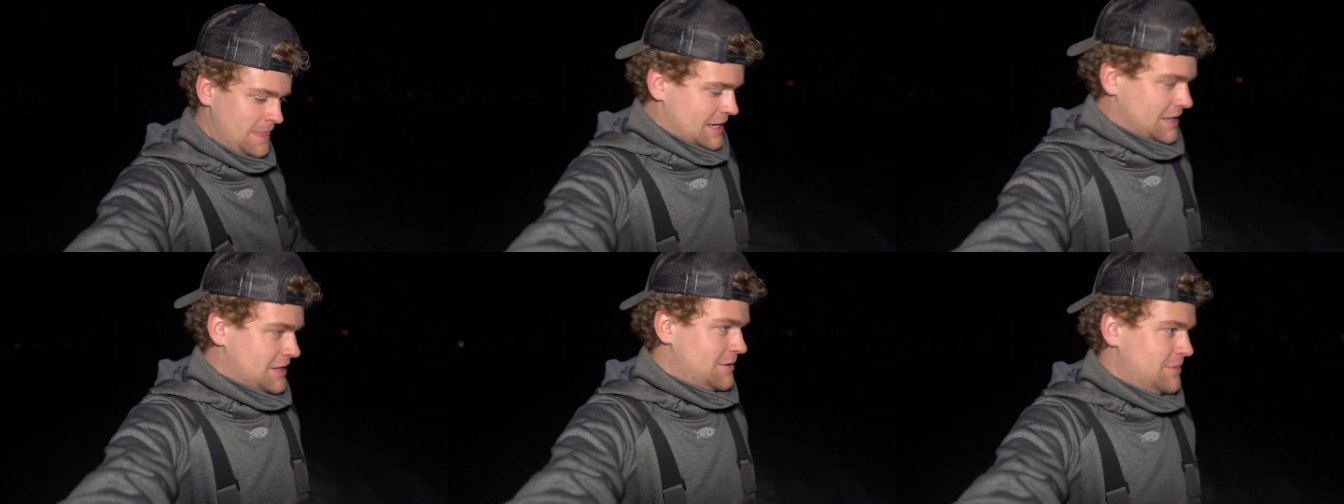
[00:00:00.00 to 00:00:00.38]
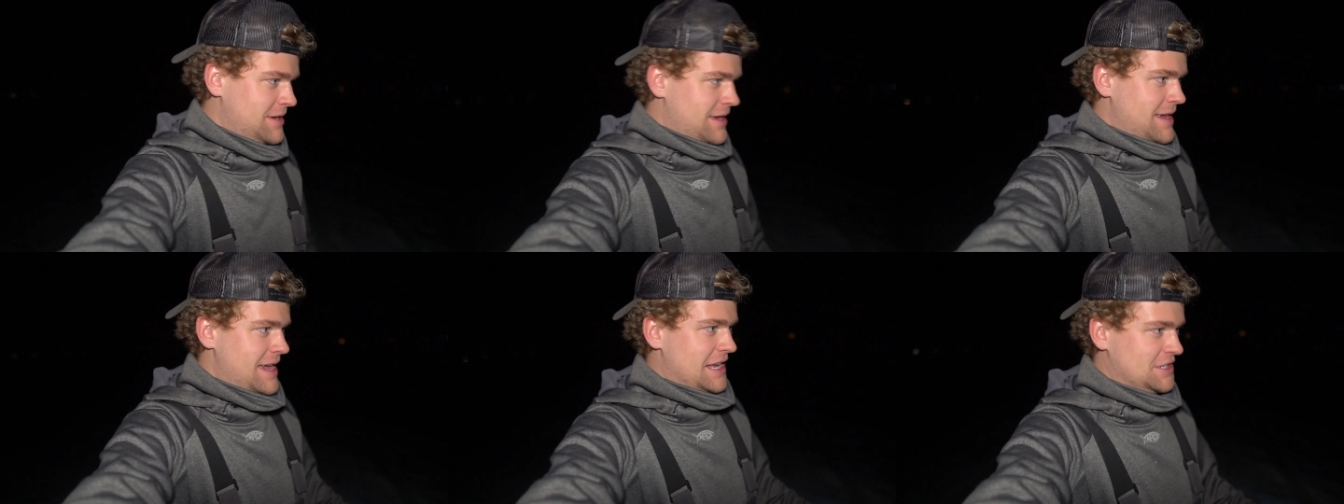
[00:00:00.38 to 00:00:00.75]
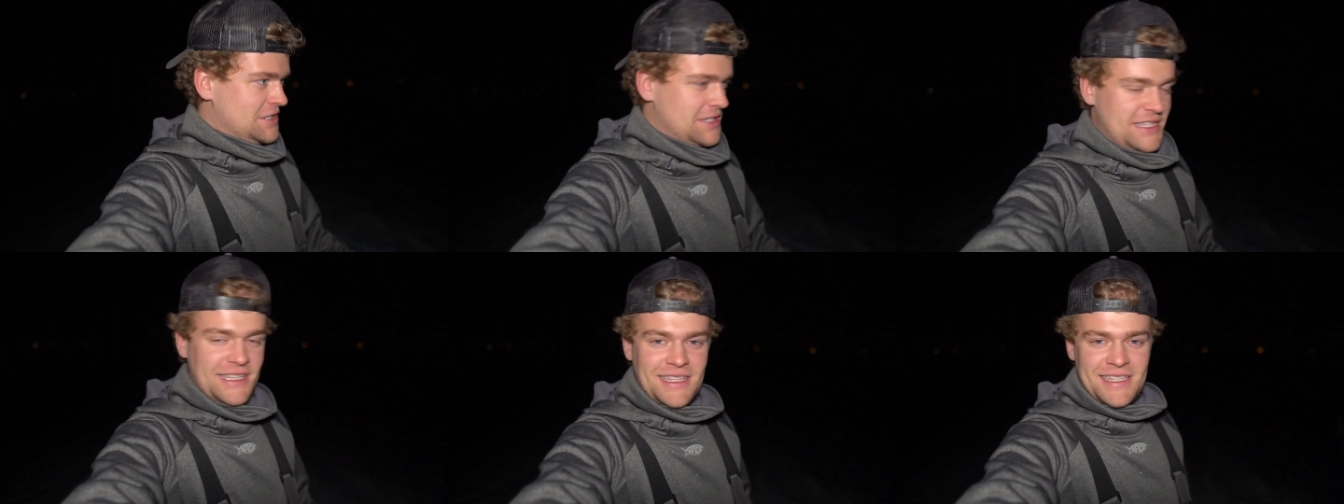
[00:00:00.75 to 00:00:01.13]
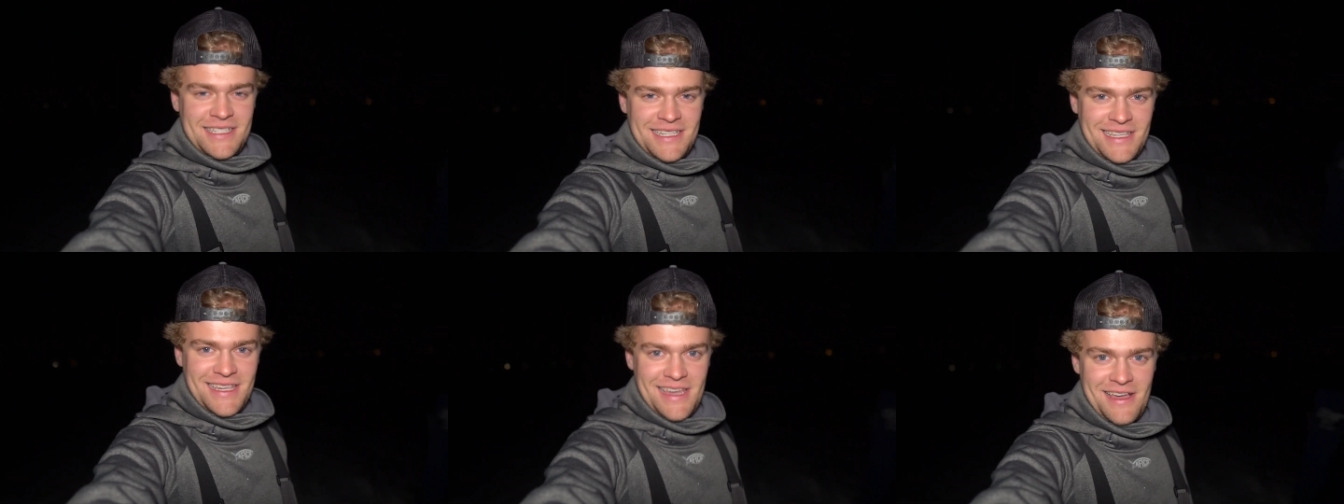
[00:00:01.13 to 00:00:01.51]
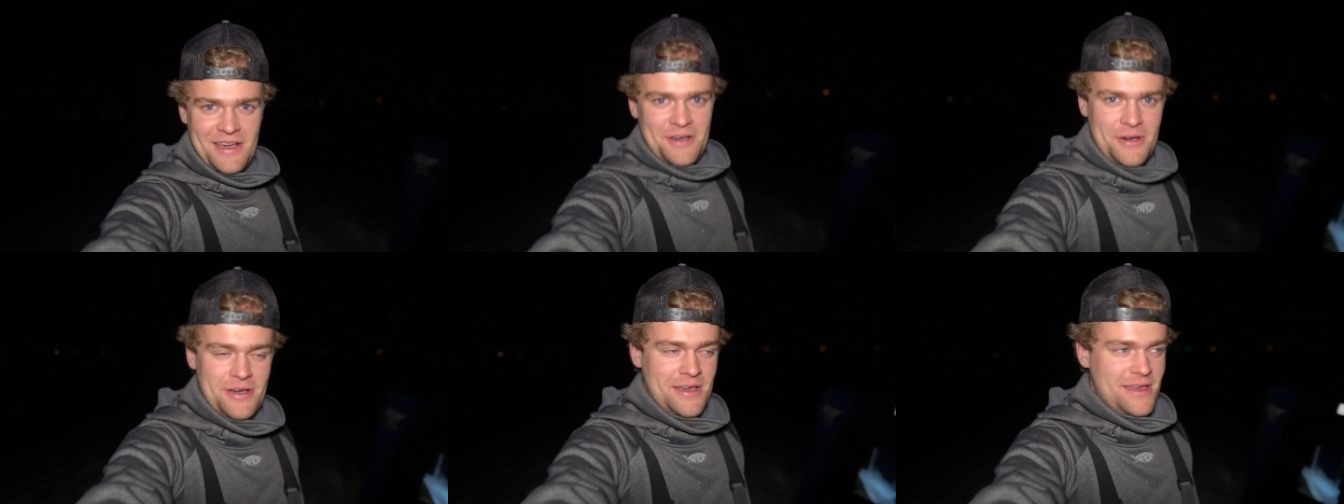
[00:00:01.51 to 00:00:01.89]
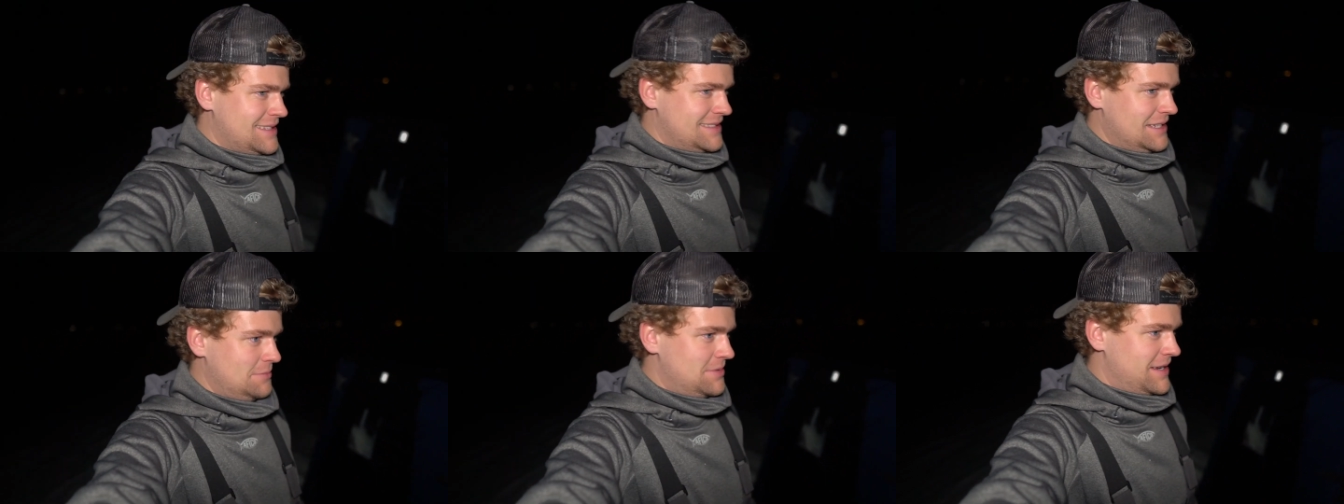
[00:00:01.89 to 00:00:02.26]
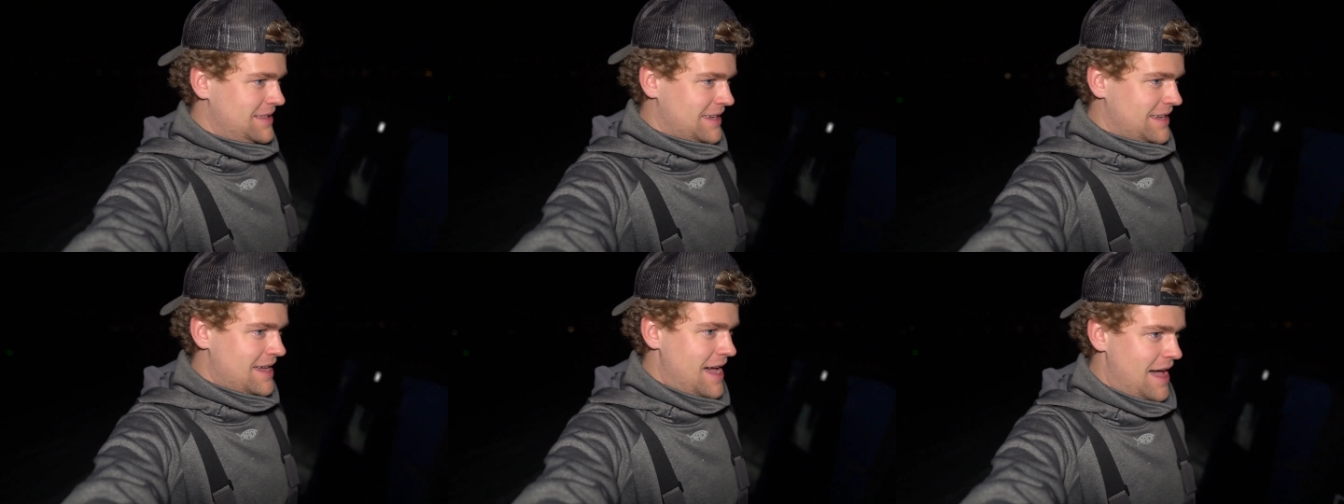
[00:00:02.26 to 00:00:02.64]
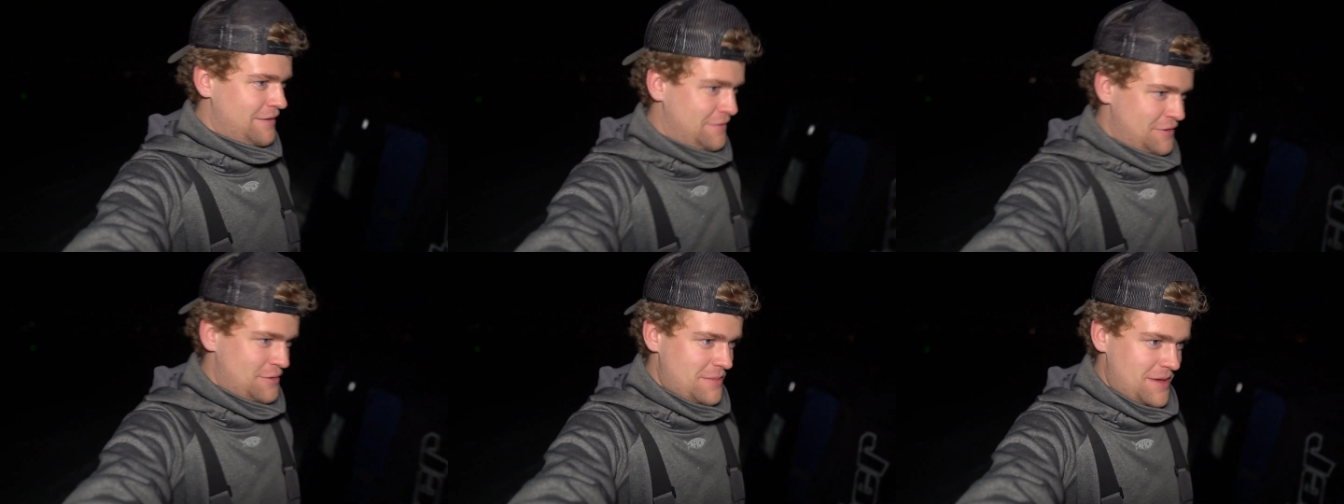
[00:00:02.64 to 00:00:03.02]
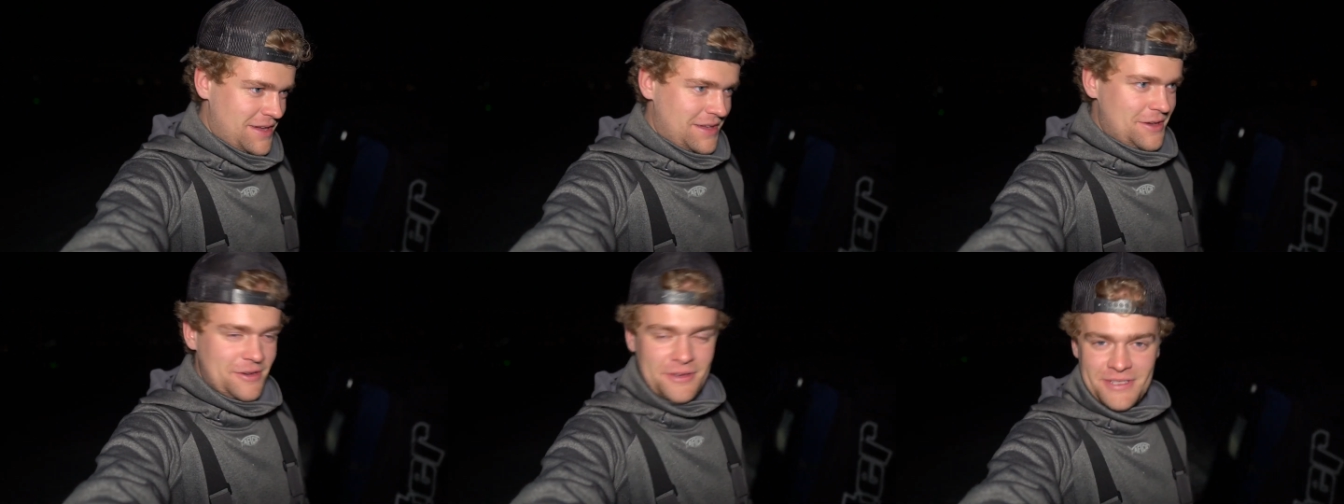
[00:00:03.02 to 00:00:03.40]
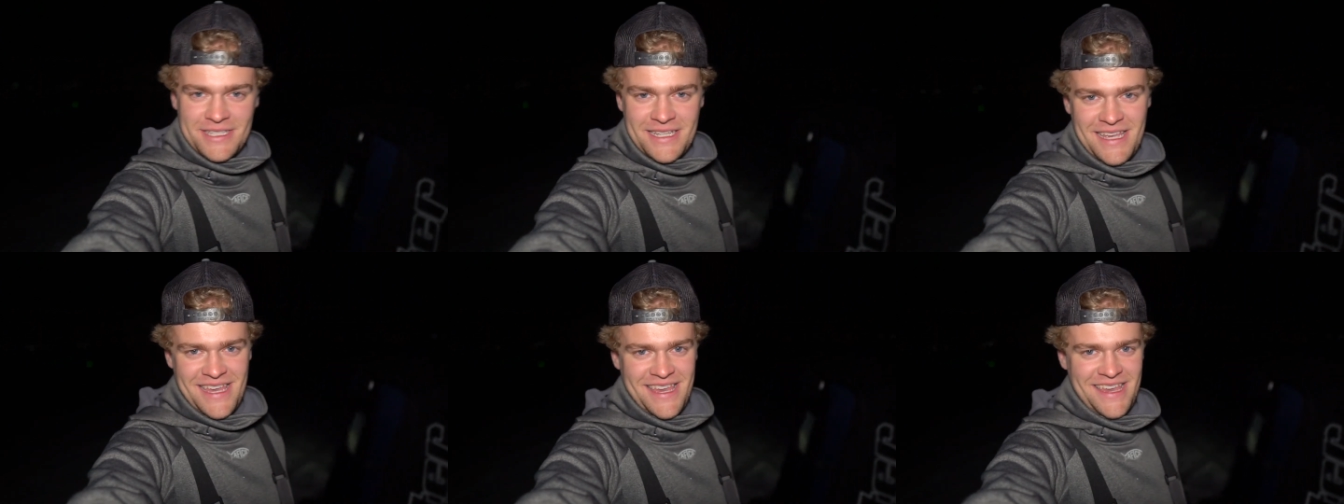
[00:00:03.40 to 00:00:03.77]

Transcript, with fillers: It's gonna be interesting to see how sleeping on the cot for a bit goes.